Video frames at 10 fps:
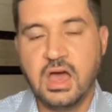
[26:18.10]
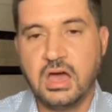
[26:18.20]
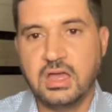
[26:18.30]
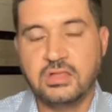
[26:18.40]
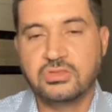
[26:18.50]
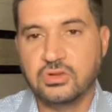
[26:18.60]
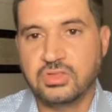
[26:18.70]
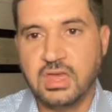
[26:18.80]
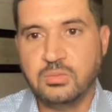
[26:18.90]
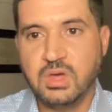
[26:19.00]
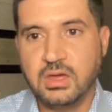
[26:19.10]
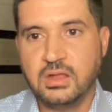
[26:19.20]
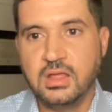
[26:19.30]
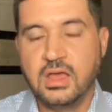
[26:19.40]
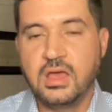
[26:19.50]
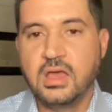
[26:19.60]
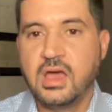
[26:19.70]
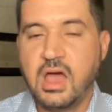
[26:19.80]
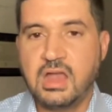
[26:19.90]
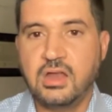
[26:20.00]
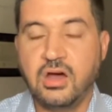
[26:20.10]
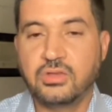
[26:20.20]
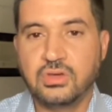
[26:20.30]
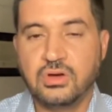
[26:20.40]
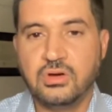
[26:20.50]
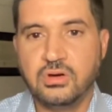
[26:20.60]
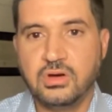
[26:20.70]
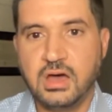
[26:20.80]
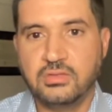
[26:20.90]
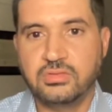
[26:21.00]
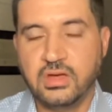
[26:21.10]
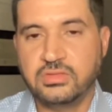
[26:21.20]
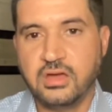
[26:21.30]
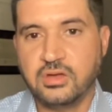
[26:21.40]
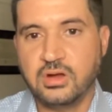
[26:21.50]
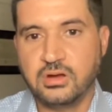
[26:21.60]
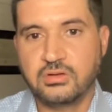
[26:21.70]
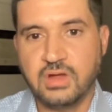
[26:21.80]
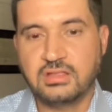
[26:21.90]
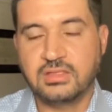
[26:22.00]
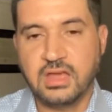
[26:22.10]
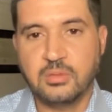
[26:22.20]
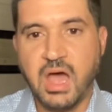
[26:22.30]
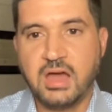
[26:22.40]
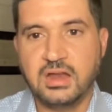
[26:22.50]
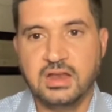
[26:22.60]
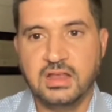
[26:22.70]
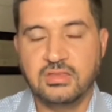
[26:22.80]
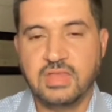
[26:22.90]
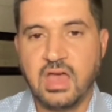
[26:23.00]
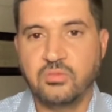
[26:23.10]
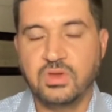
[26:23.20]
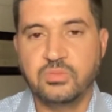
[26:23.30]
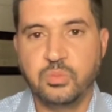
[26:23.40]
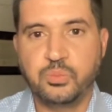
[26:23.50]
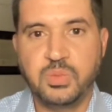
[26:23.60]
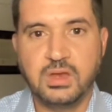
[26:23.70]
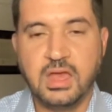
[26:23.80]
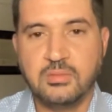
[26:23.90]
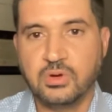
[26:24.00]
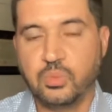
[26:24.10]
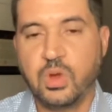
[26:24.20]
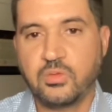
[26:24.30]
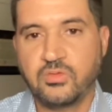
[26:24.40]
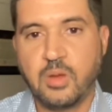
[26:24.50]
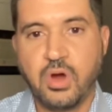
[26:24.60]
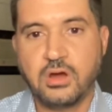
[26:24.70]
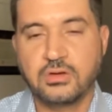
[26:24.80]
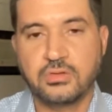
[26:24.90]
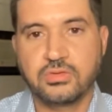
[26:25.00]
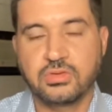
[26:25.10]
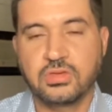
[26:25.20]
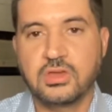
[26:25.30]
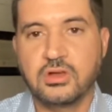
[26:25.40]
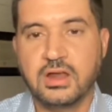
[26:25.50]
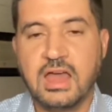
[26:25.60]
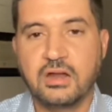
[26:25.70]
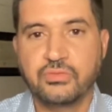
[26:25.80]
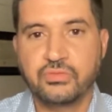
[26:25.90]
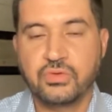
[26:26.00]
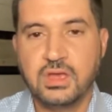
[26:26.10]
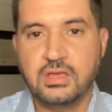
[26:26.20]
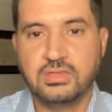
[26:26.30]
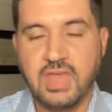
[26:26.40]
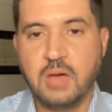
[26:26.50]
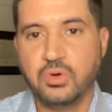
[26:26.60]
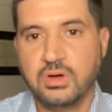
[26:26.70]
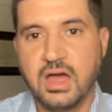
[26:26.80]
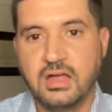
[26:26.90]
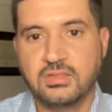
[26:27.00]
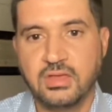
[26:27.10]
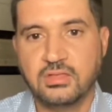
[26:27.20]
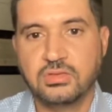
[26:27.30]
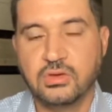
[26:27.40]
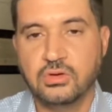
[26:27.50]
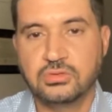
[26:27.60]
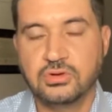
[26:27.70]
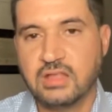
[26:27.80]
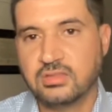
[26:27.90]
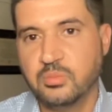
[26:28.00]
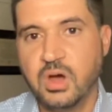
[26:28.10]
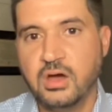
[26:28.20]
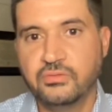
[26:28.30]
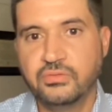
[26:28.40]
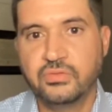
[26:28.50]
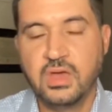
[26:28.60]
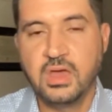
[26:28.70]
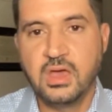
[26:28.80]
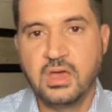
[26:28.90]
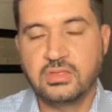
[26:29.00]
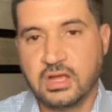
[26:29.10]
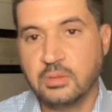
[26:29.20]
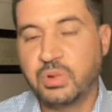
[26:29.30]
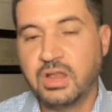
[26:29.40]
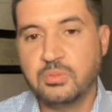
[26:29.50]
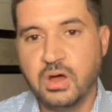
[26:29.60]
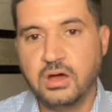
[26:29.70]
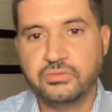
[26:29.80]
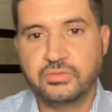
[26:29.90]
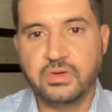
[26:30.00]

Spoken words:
entertainment, and also the other great thing about it is that we've been able to work with our partners to secure a lot of free sample content. So throughout the month, the complete month,